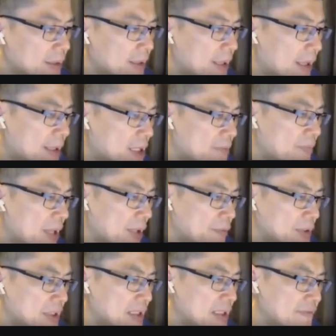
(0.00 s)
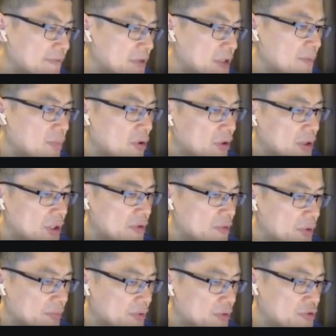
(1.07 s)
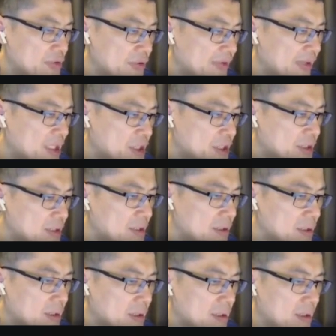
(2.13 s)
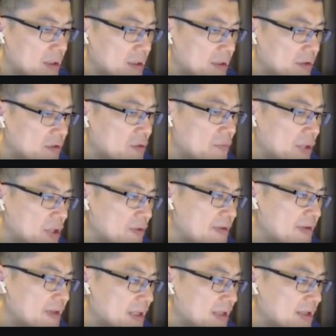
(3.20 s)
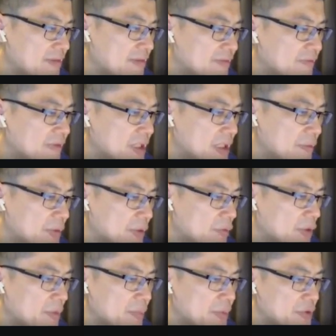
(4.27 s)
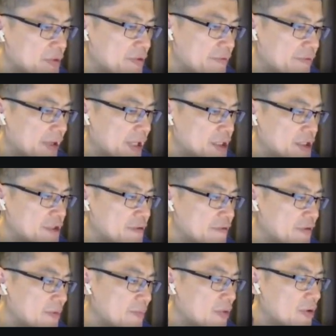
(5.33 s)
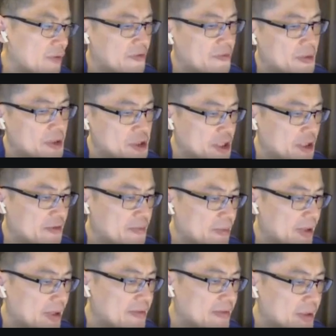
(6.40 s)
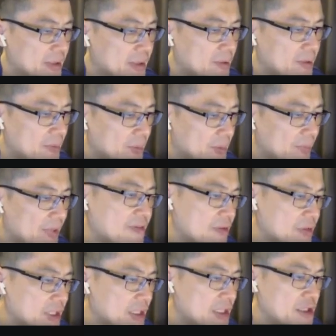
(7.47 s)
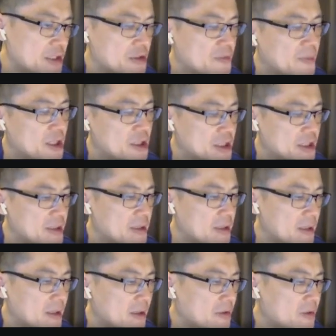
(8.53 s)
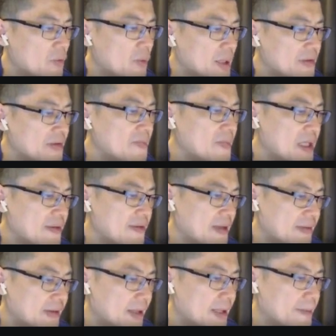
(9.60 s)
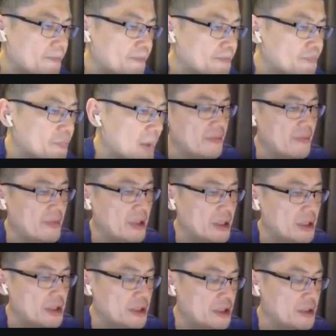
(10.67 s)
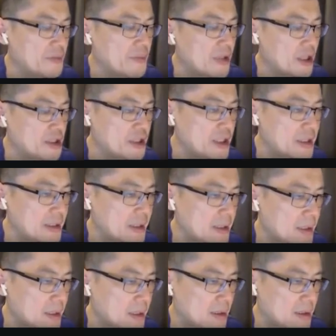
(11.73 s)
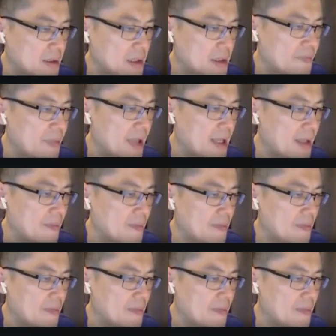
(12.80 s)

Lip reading: and the bank would deliver the bond in a repo transaction, so reducing its funding requirement to a fraction of the bond's purchase price based on the initial margin. So what this means is that the initial margin, the bank,